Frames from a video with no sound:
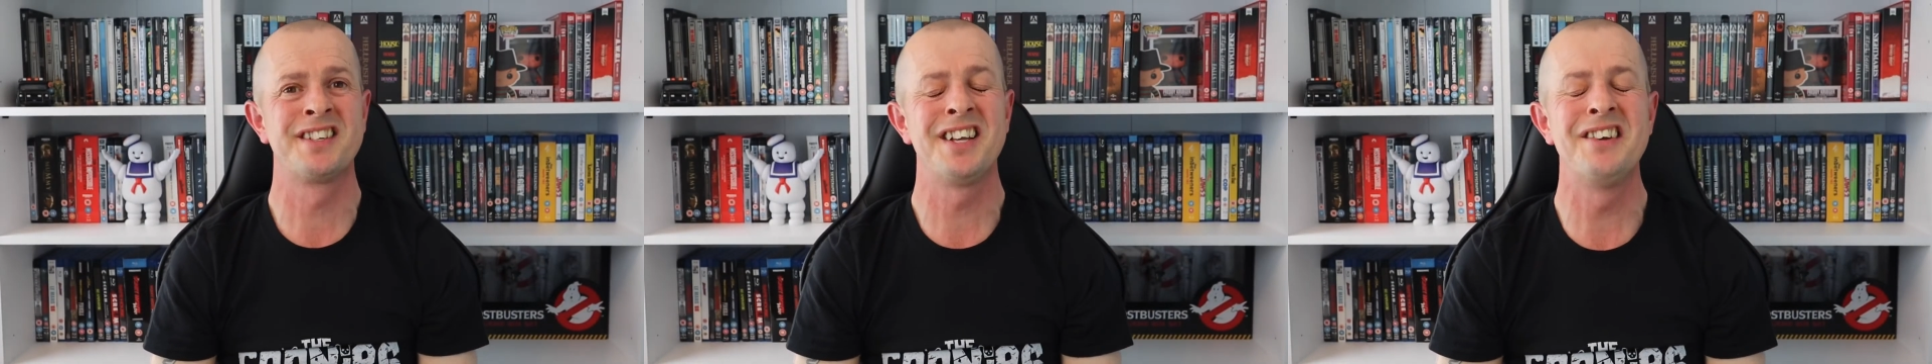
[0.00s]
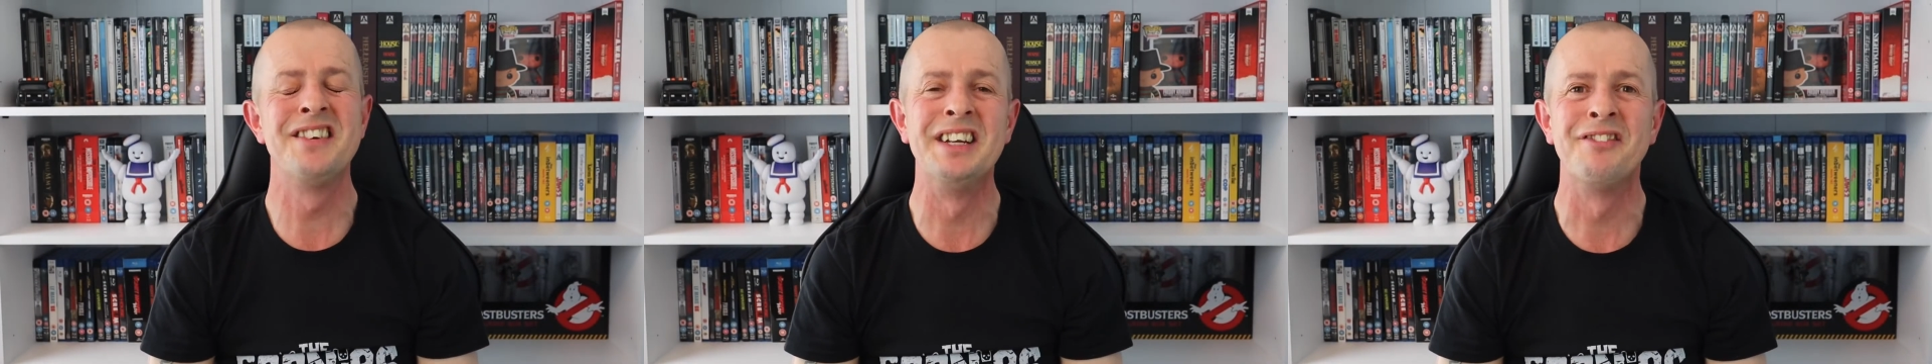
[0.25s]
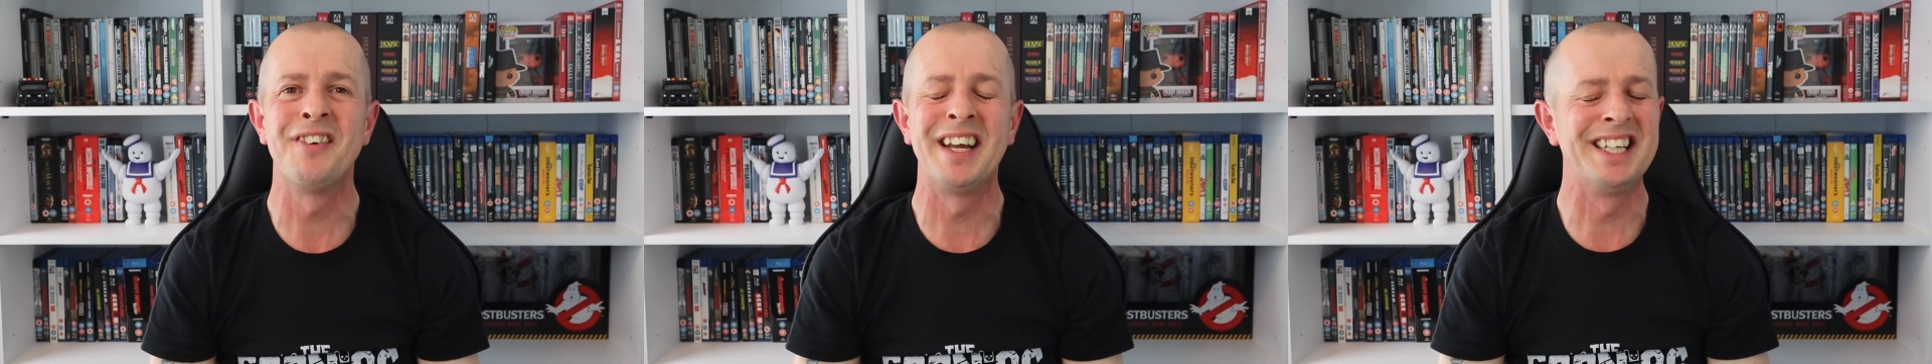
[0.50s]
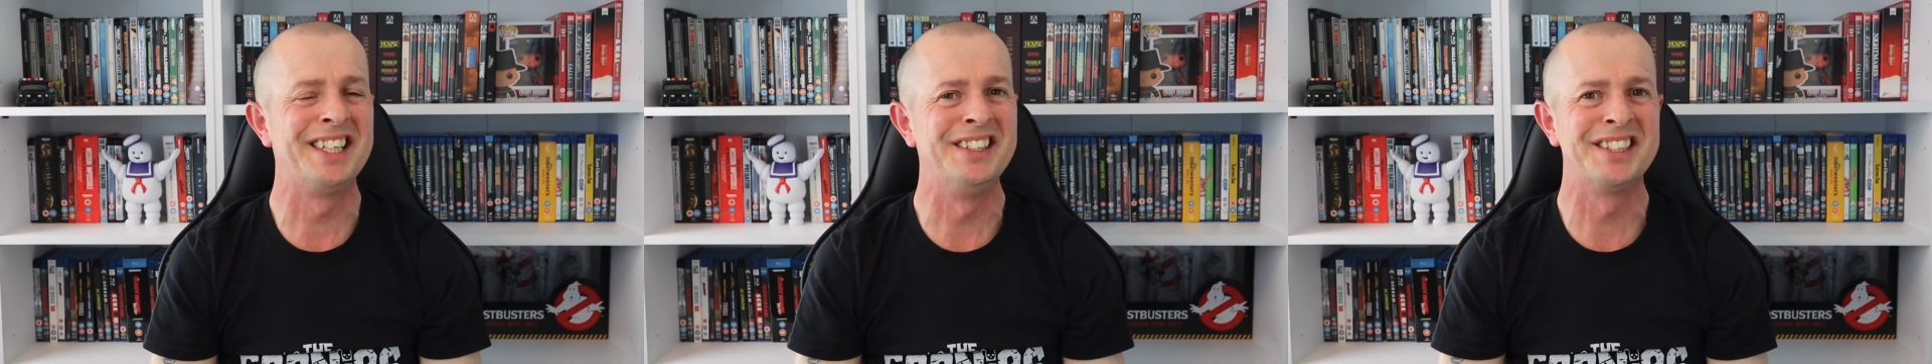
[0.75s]
Tony,
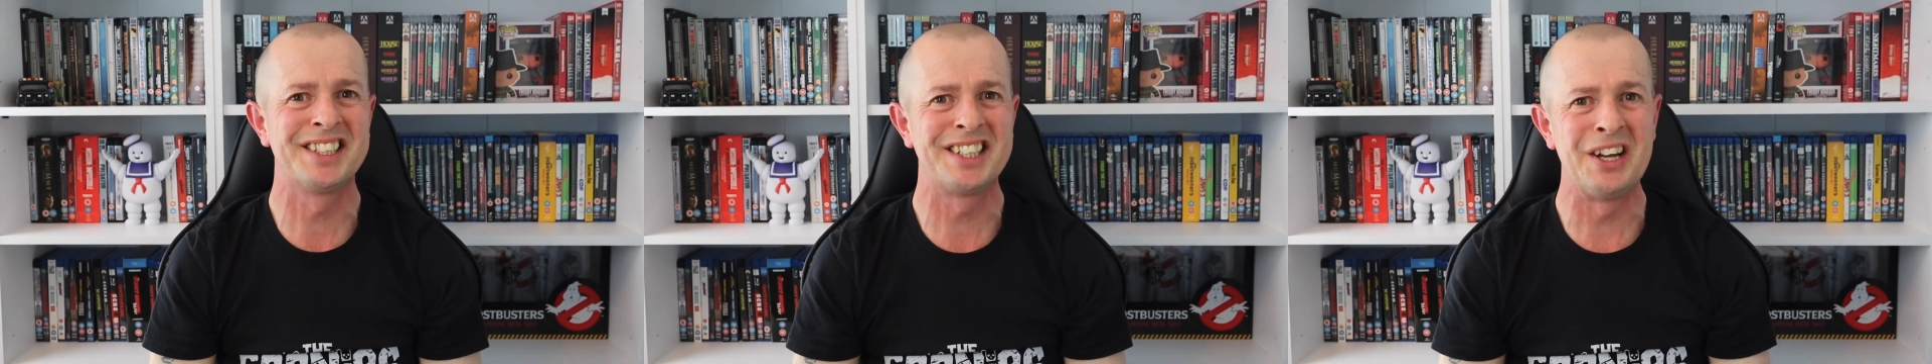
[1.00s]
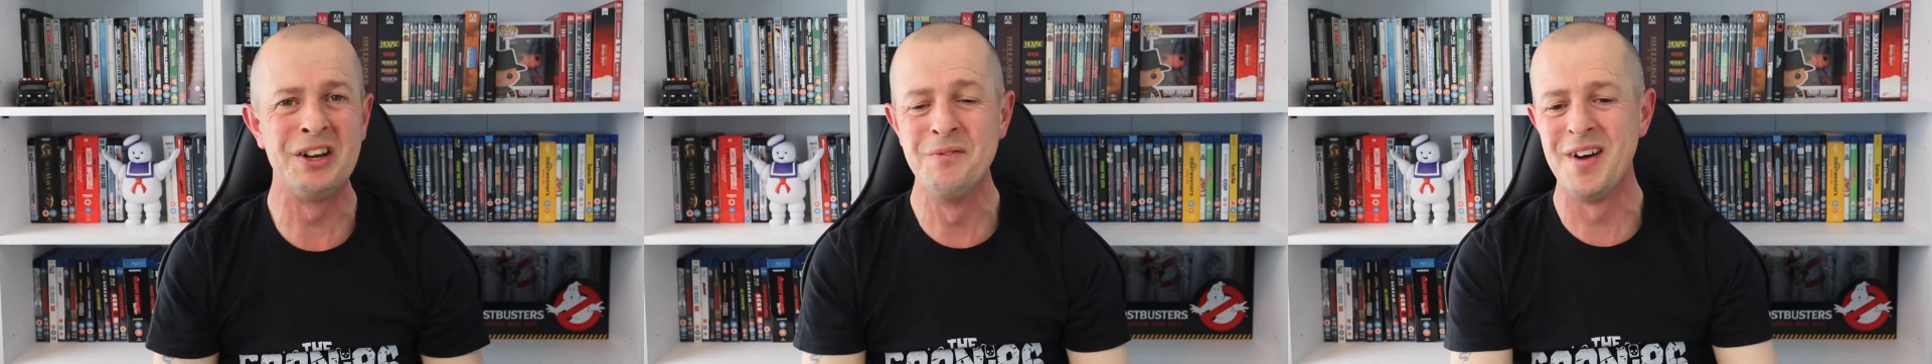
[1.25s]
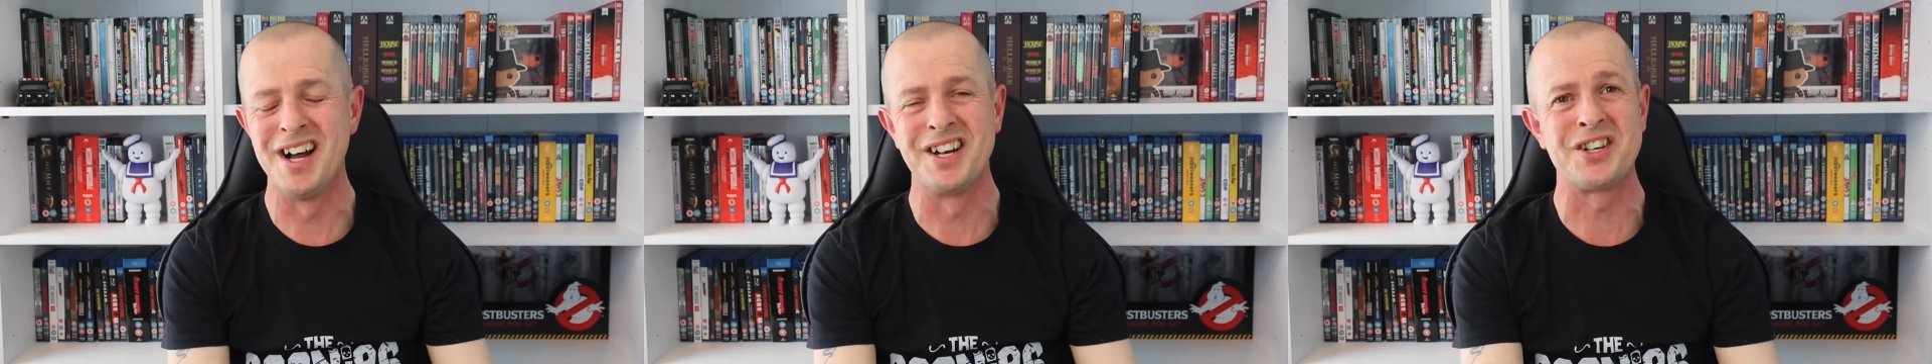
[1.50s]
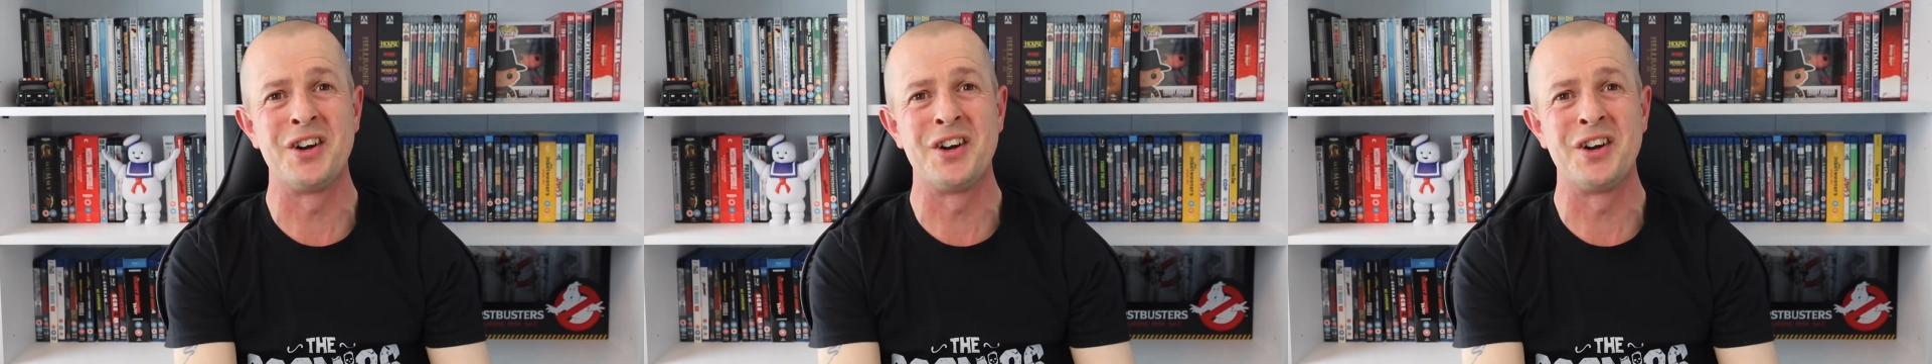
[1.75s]
thank you so much.